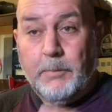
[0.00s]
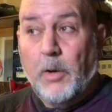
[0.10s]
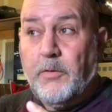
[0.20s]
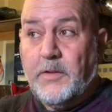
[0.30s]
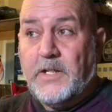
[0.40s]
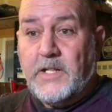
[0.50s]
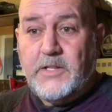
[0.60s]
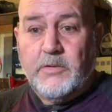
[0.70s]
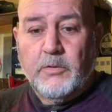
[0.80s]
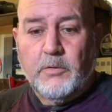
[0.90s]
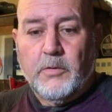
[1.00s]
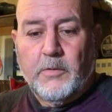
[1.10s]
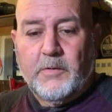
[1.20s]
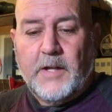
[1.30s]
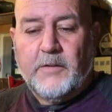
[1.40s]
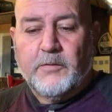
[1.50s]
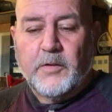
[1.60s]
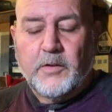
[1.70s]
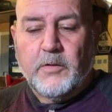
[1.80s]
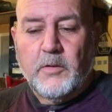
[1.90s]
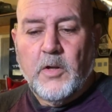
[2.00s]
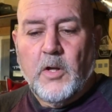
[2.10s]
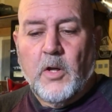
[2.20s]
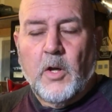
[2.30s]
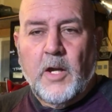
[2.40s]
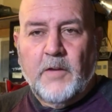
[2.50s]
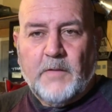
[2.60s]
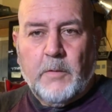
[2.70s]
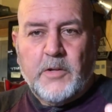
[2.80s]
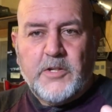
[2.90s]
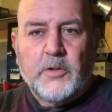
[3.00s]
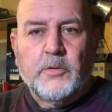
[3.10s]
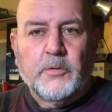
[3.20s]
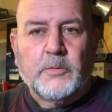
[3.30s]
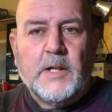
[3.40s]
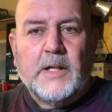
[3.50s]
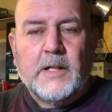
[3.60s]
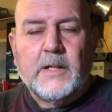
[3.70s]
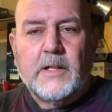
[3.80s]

both of these things for the, if I would have sold the rig,